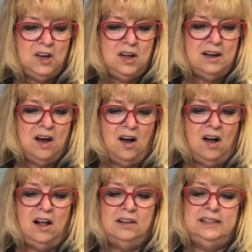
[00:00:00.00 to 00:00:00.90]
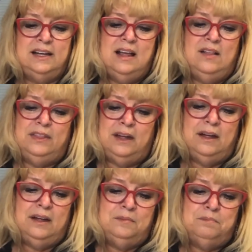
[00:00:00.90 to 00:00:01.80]
called
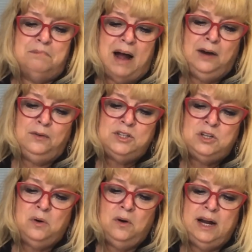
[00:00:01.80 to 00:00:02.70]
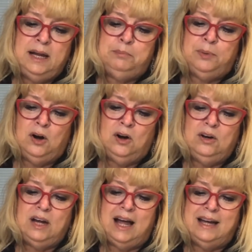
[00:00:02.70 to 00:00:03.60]
the Migratory Bird
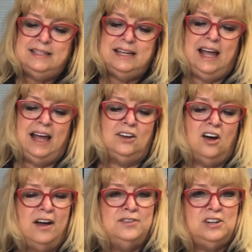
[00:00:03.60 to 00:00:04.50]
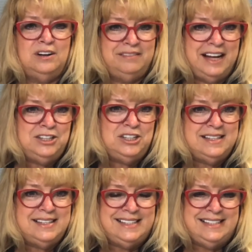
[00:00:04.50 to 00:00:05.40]
Hunting and Conservation
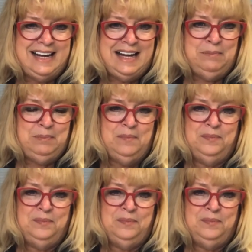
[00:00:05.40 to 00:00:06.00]
Stamp.